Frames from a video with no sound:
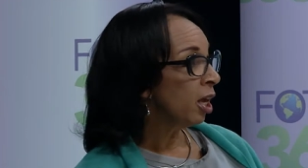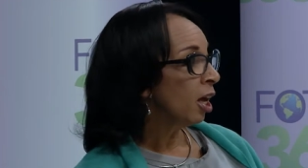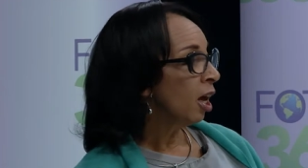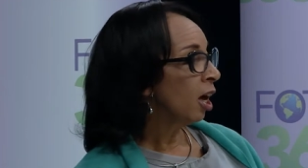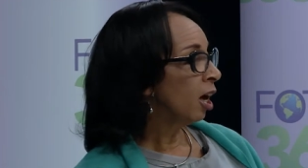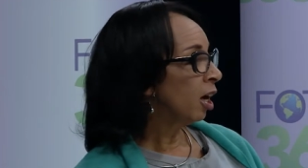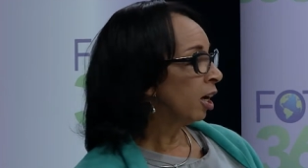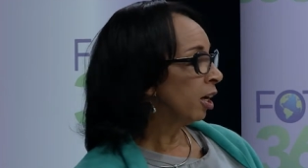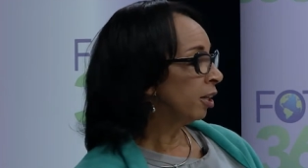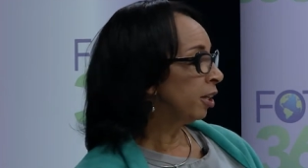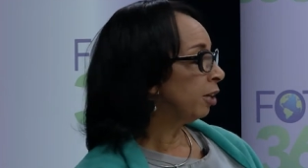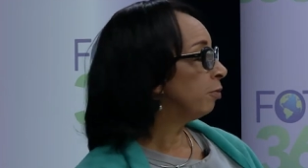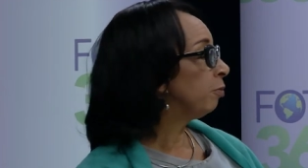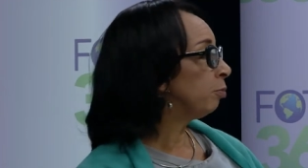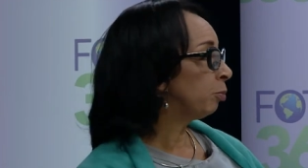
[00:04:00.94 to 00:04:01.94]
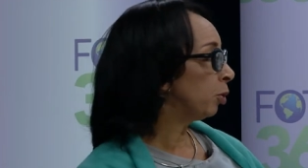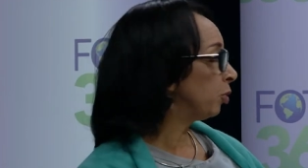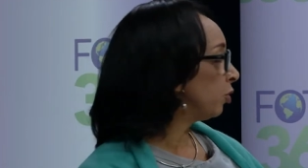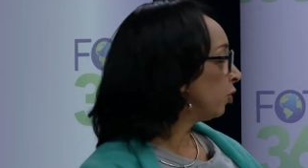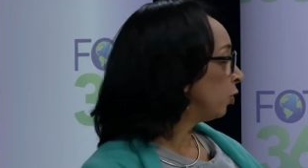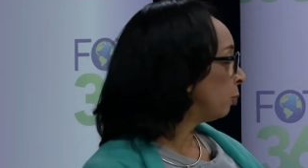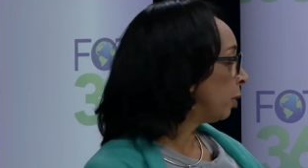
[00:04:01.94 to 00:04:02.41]
Uh, they've
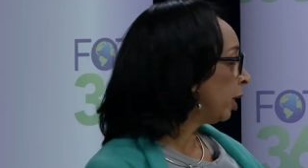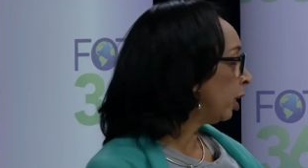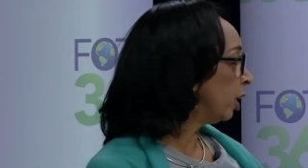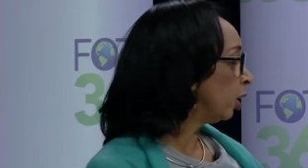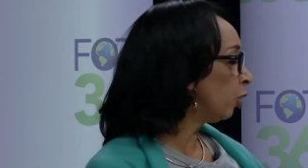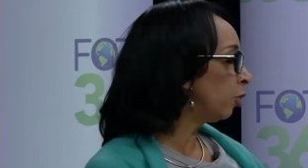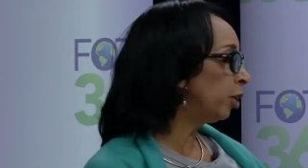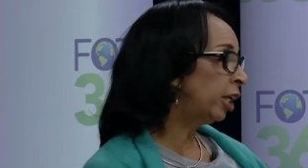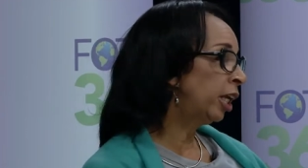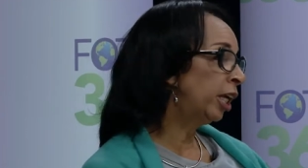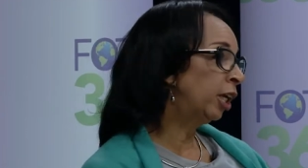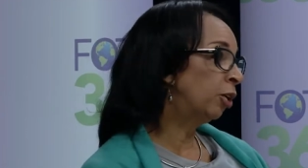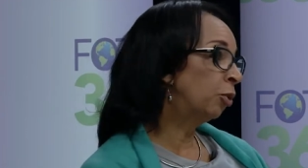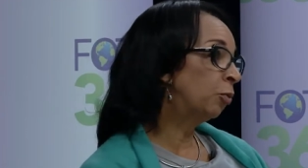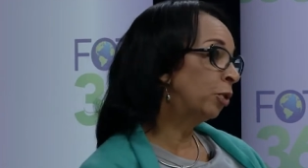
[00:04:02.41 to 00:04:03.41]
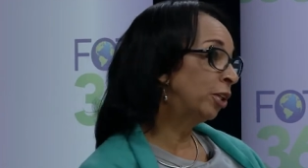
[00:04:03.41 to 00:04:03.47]
participated in creating